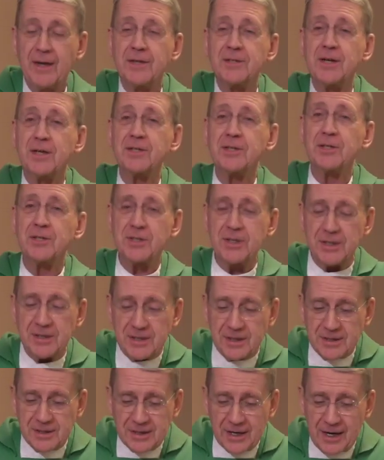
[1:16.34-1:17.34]
Doesn't
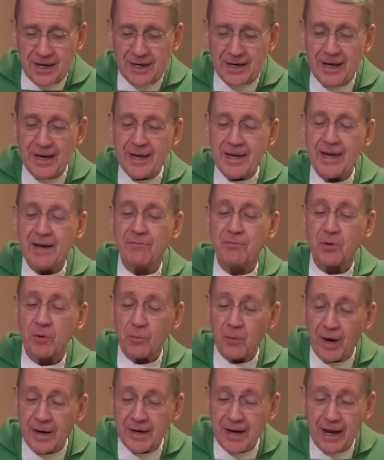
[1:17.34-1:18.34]
Jesus say, if your
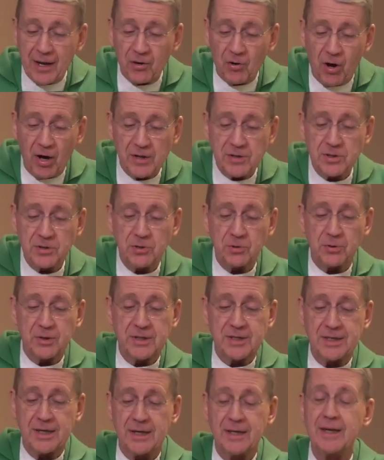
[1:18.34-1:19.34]
right eye causes you to
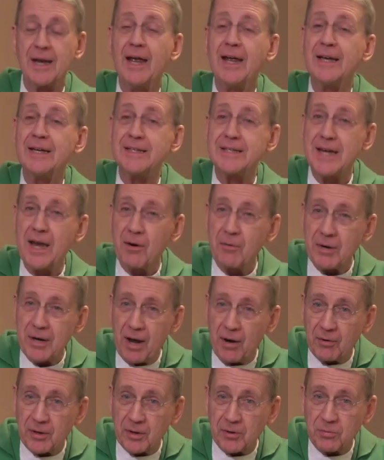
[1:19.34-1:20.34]
sin, tear it
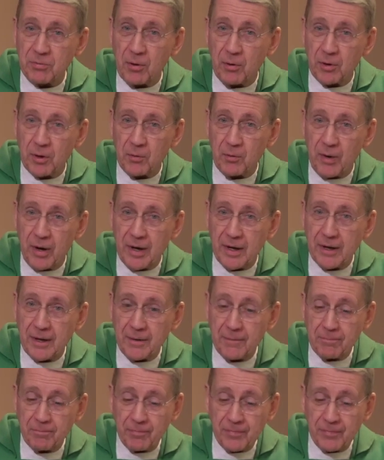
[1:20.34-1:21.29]
out and throw it away?